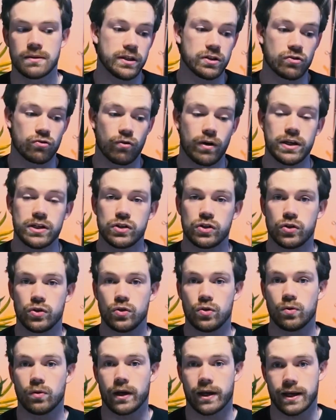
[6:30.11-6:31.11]
It's great
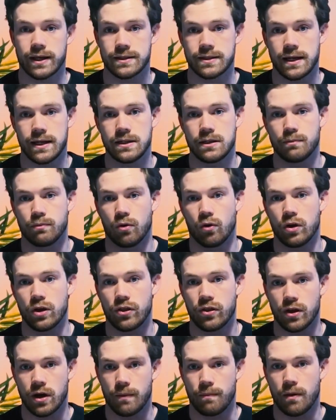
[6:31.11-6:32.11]
to, like I say, deploy
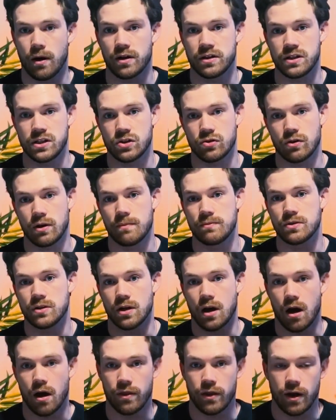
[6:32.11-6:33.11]
third-party scripts
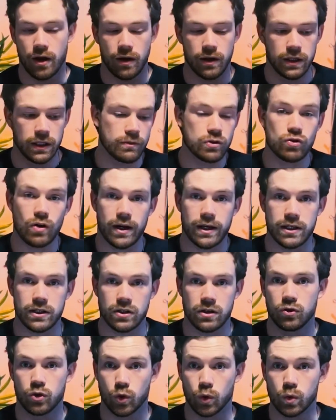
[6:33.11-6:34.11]
and other
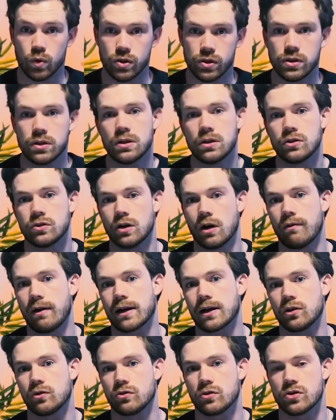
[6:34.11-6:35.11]
tracking tools
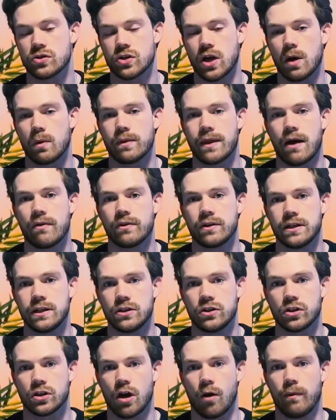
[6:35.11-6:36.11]
directly on your site without the
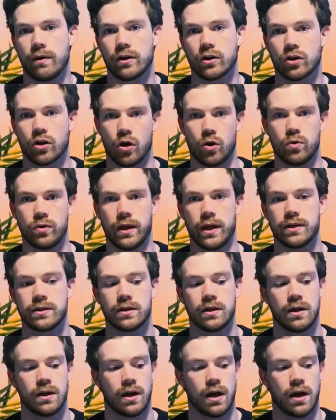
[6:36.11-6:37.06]
need to go in and code it,